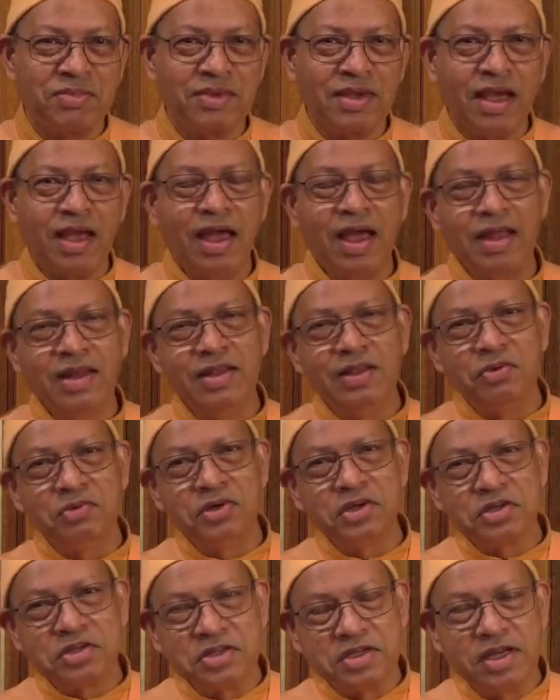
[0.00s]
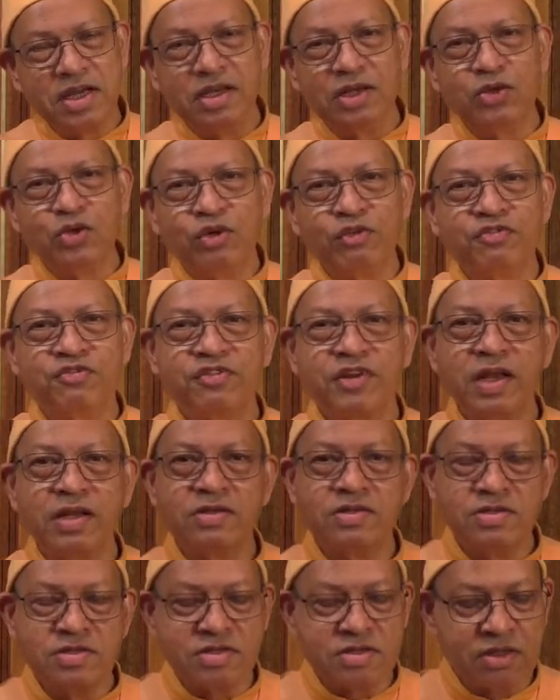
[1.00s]
And they were really good
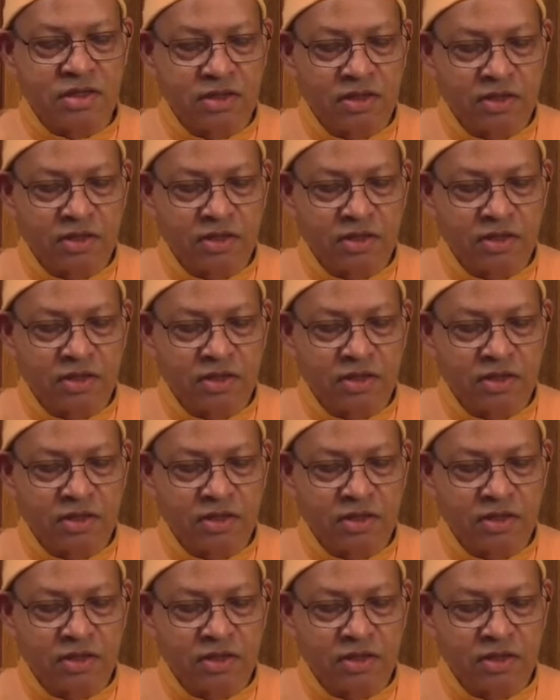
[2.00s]
friends.